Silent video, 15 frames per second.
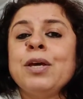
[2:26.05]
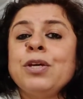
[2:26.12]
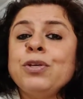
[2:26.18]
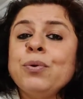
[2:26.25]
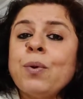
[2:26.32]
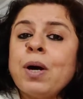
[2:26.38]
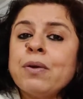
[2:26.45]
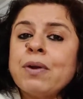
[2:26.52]

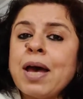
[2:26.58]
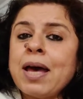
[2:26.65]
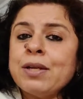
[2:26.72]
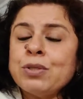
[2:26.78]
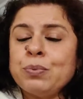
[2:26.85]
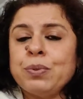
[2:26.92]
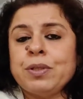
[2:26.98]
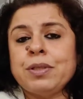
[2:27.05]
you are
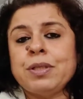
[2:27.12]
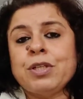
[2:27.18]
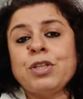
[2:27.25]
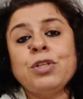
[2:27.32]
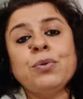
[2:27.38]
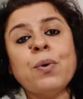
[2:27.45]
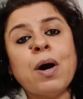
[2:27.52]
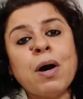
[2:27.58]
at work,
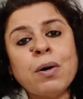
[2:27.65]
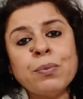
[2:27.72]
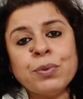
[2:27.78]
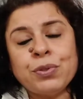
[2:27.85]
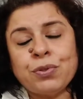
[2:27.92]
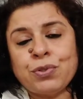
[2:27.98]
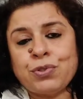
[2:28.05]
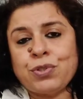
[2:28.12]
you are
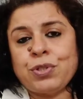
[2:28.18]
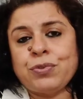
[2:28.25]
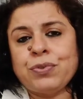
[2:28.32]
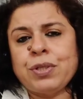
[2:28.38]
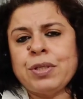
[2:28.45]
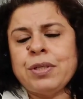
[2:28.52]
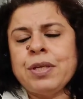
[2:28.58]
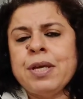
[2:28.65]
with your
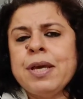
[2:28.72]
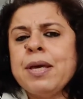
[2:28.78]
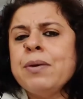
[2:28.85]
children,